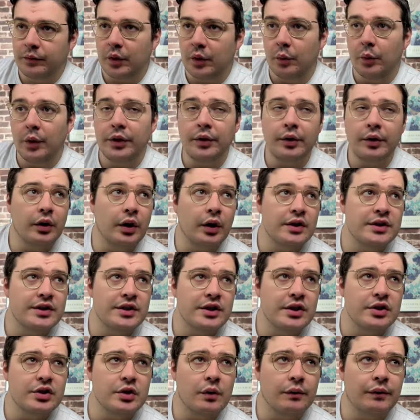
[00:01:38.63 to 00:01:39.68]
With regards to
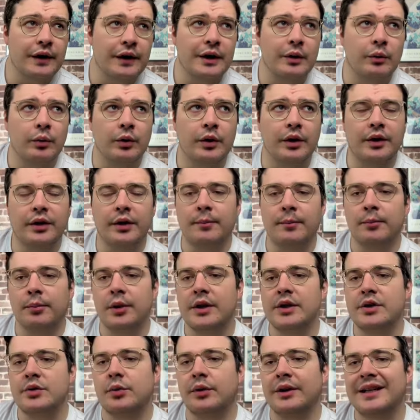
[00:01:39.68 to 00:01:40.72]
SoFi at Work, the
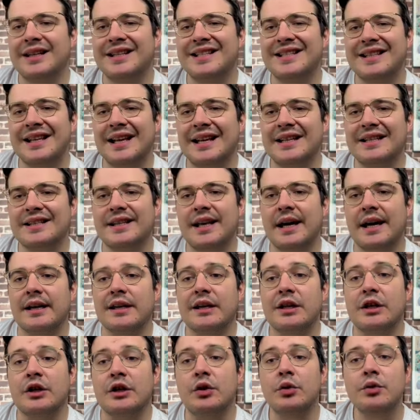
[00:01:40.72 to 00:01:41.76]
press release states that
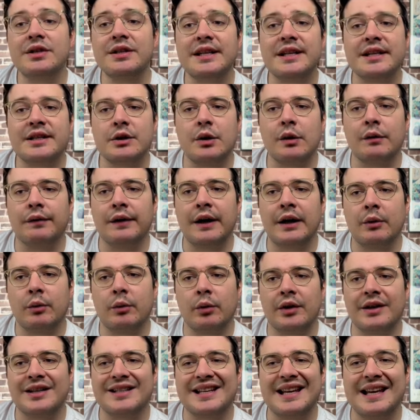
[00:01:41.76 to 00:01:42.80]
using SoFi at
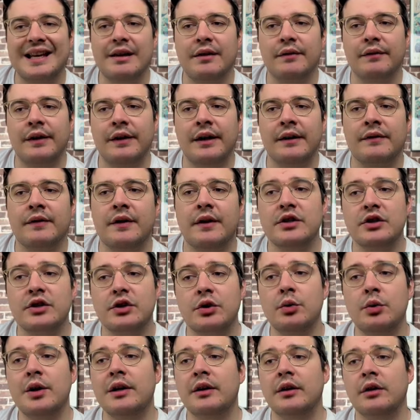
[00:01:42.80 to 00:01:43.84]
Work's innovative
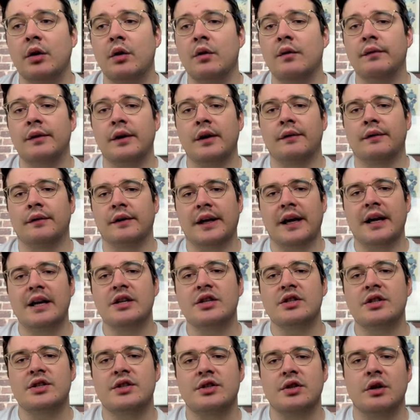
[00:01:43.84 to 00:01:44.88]
student loan
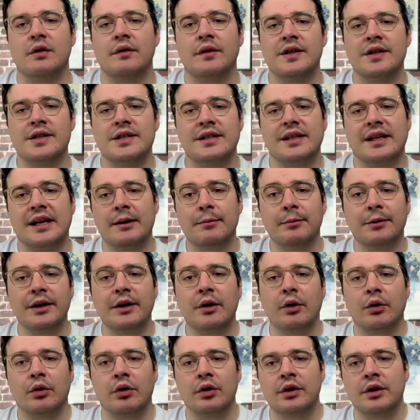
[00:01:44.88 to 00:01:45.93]
verification service,
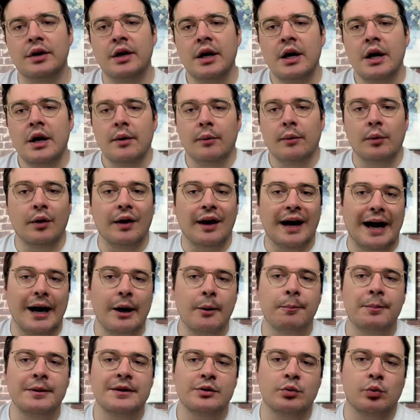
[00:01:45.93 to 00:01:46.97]
Kimley-Horn will help
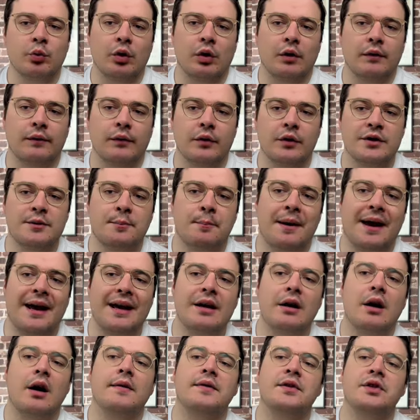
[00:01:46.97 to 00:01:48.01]
its workforce pay
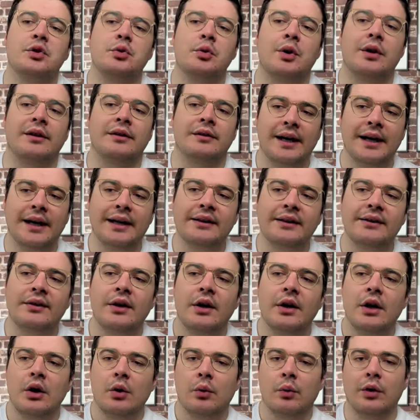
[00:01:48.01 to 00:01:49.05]
off student debt
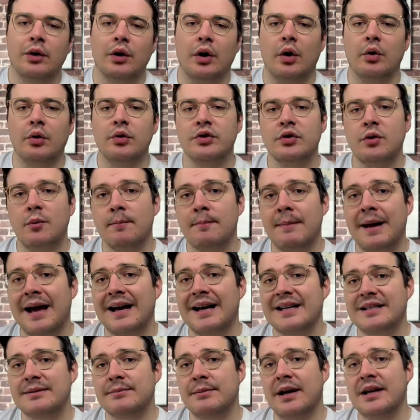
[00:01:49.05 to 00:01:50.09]
while also
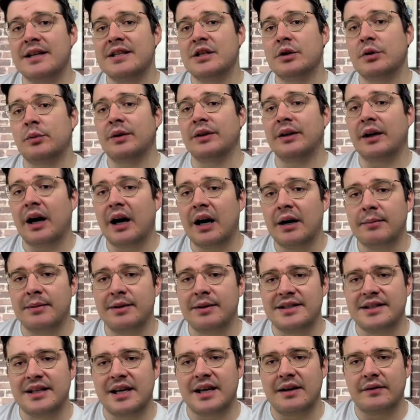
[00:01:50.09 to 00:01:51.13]
maximizing retirement
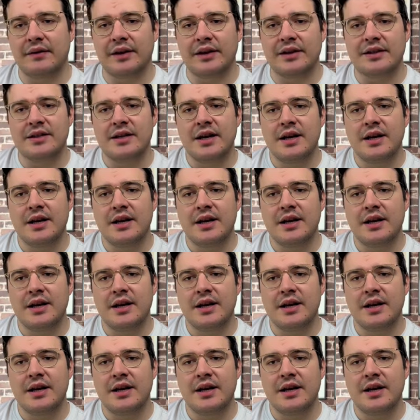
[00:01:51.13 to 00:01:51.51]
savings.